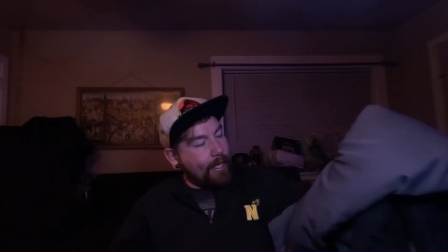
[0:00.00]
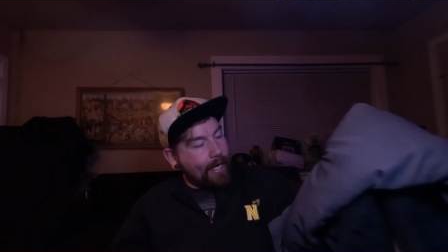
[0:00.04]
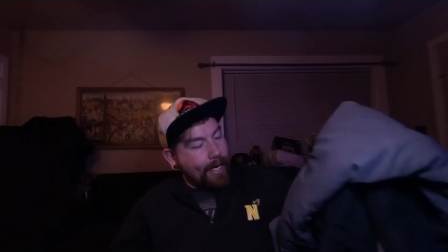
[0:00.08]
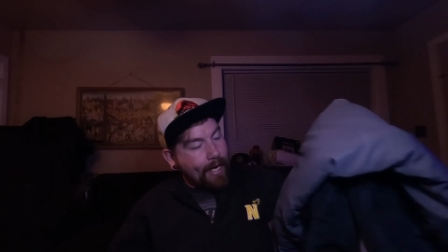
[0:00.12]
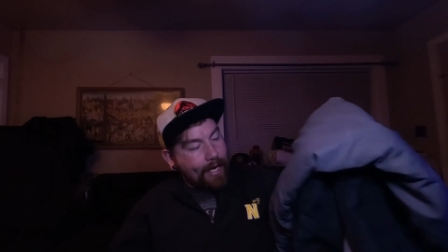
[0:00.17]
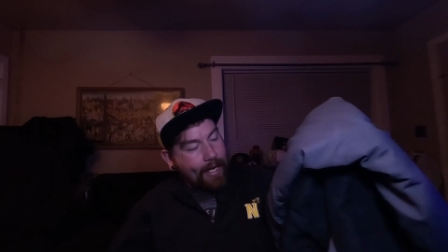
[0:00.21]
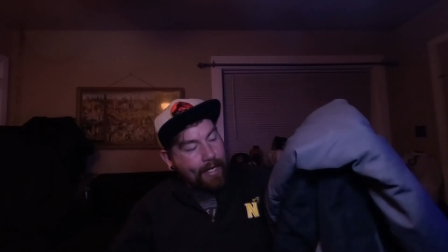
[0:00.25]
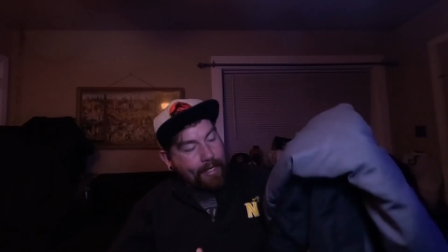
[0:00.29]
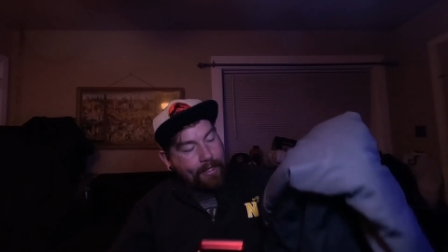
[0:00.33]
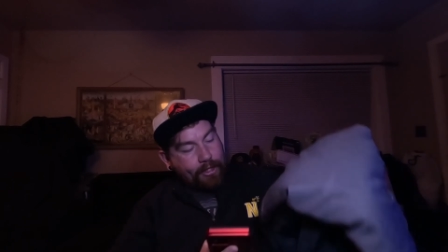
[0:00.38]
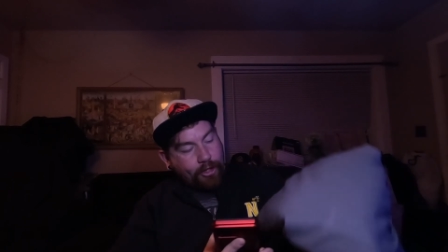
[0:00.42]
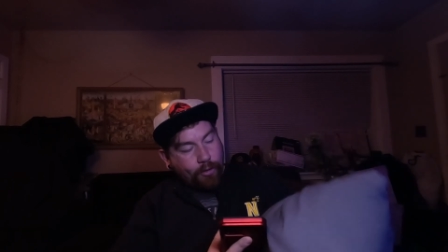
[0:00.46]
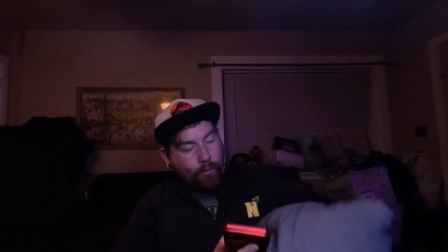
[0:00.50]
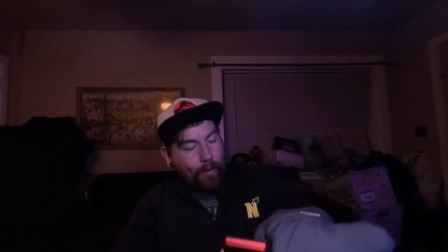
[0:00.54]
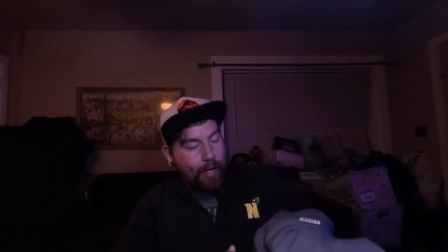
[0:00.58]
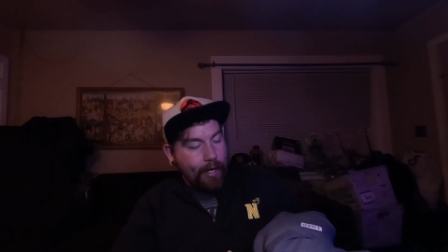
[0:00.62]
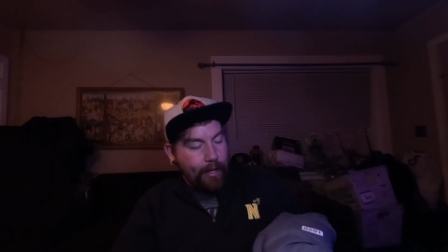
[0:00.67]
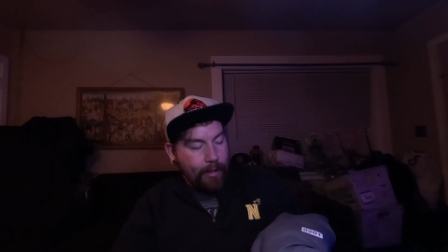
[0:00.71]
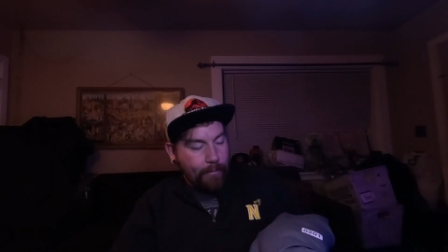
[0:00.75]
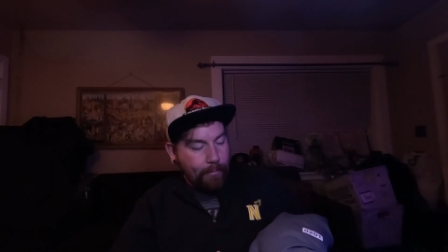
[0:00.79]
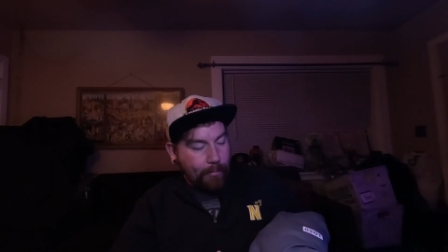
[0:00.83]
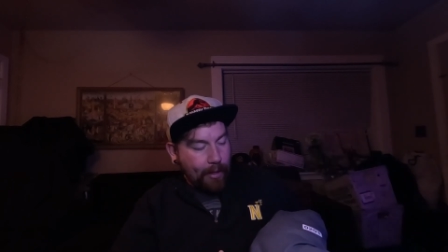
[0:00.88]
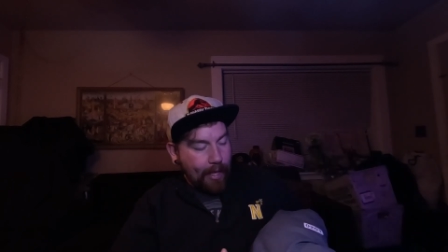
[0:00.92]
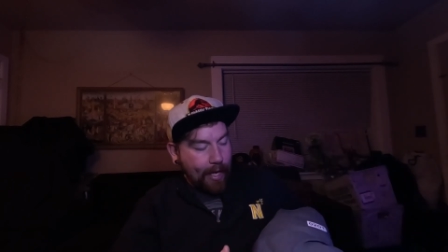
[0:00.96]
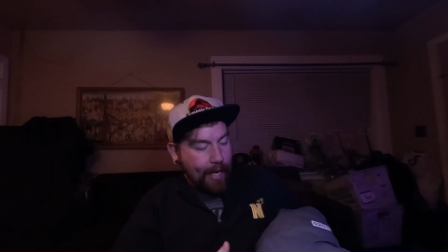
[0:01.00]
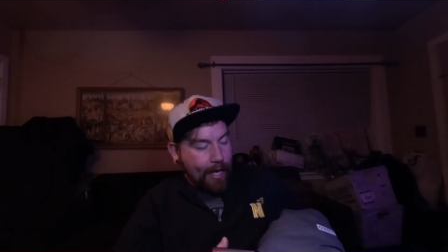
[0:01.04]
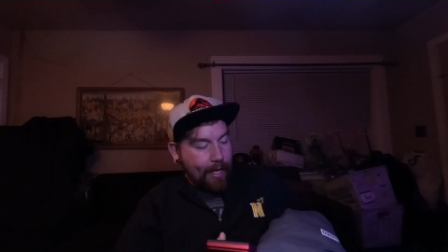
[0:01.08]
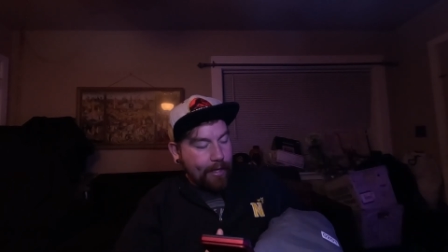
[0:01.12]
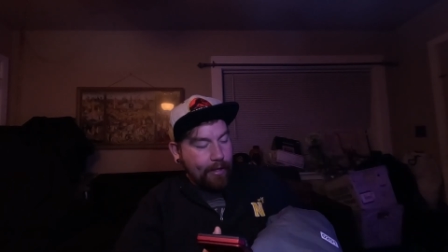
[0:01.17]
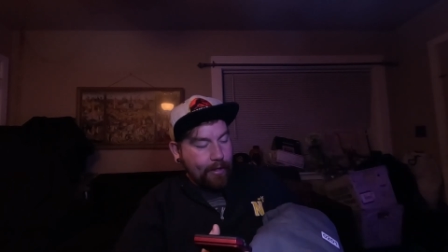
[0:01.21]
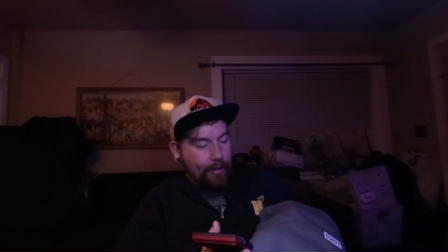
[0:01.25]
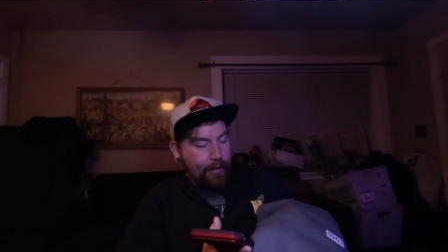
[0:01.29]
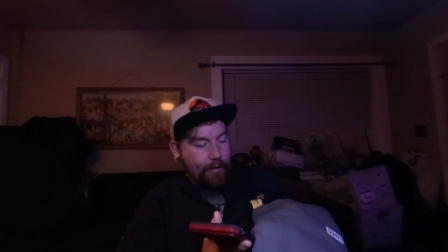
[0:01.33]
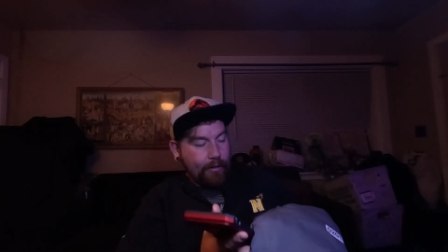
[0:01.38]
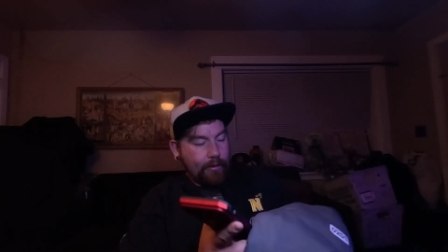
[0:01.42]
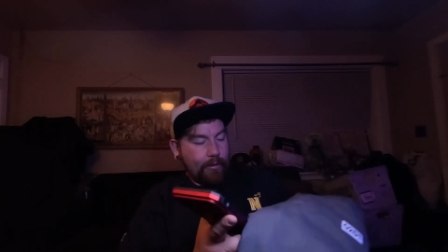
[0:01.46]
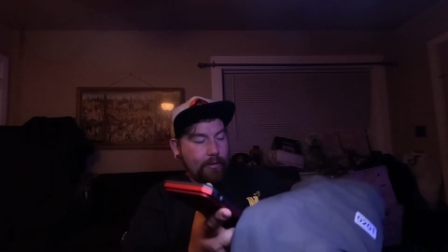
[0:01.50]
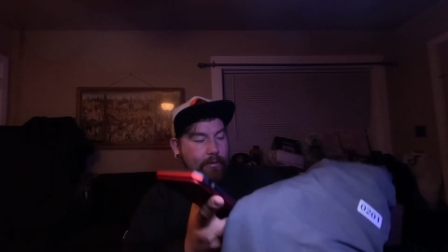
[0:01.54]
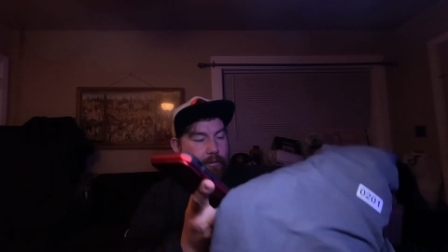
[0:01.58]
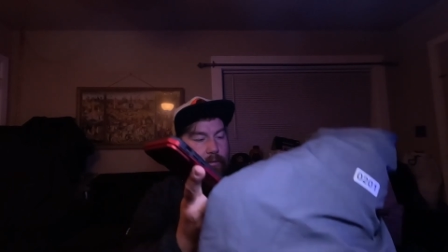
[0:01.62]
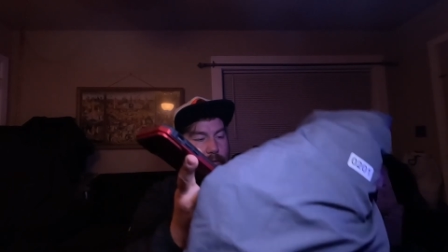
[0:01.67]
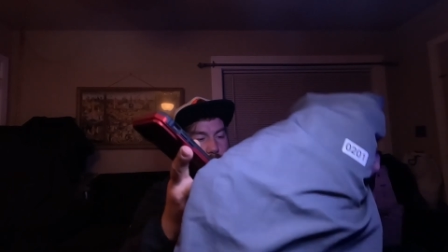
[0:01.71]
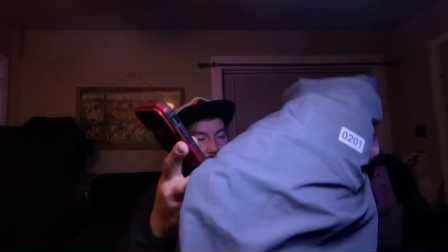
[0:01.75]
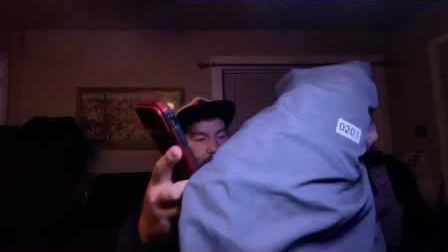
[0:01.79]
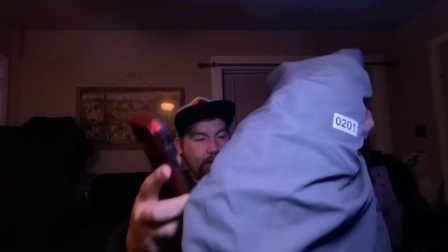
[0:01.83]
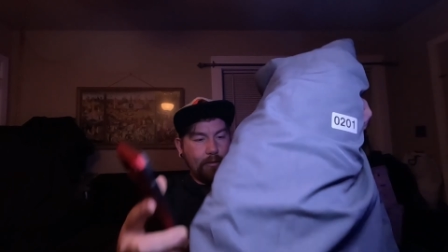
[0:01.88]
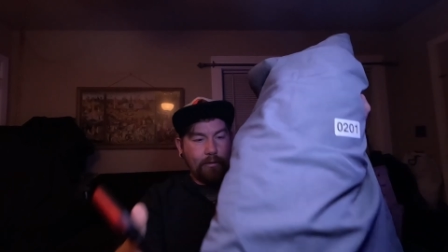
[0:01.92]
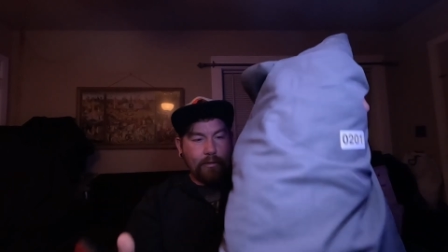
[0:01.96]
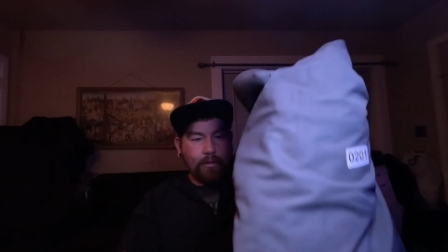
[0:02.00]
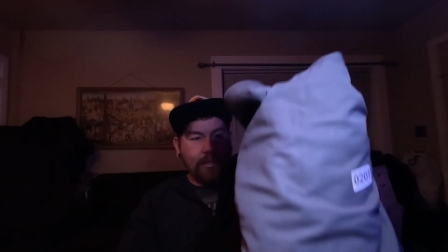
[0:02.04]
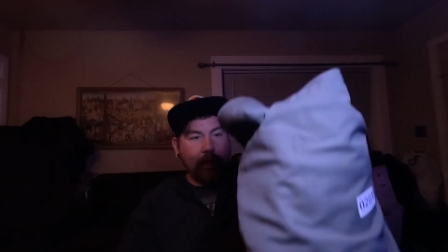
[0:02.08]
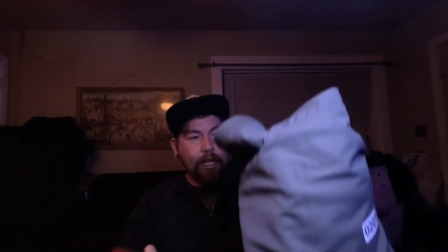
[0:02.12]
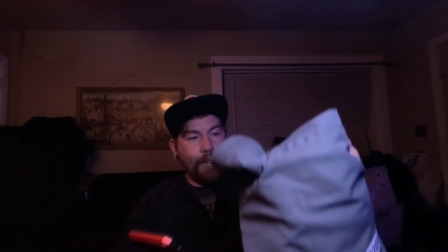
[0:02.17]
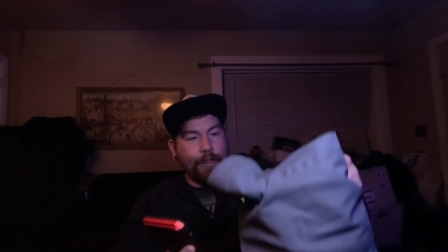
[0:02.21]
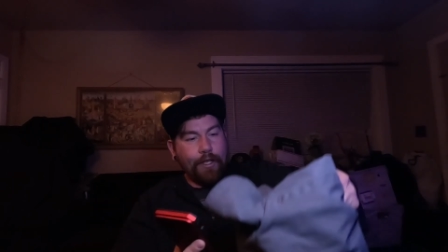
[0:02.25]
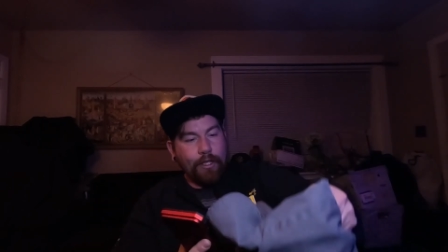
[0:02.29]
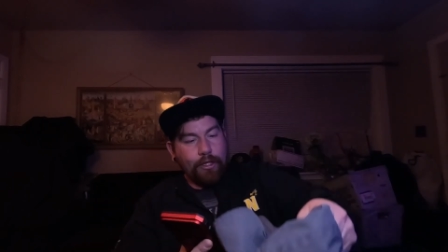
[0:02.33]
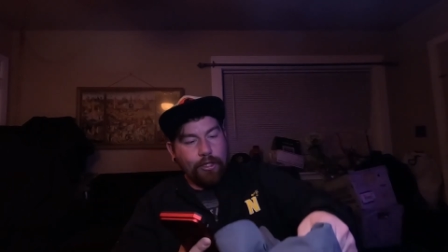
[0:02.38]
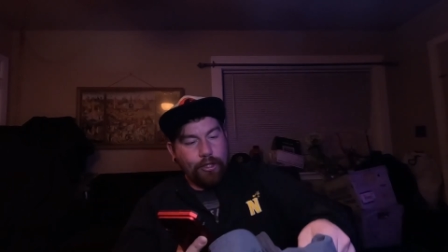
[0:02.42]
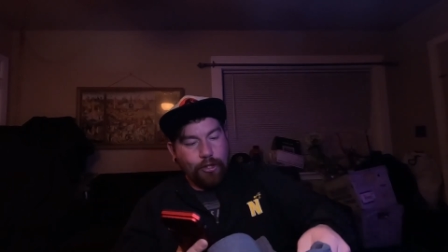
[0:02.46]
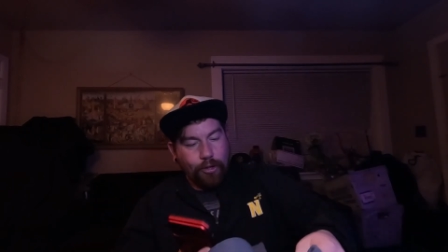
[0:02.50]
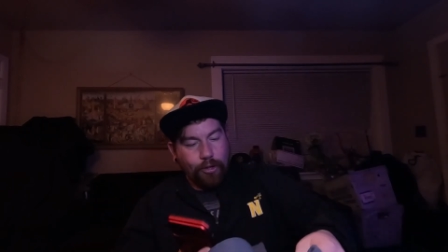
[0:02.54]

and it's gray and black. Nothing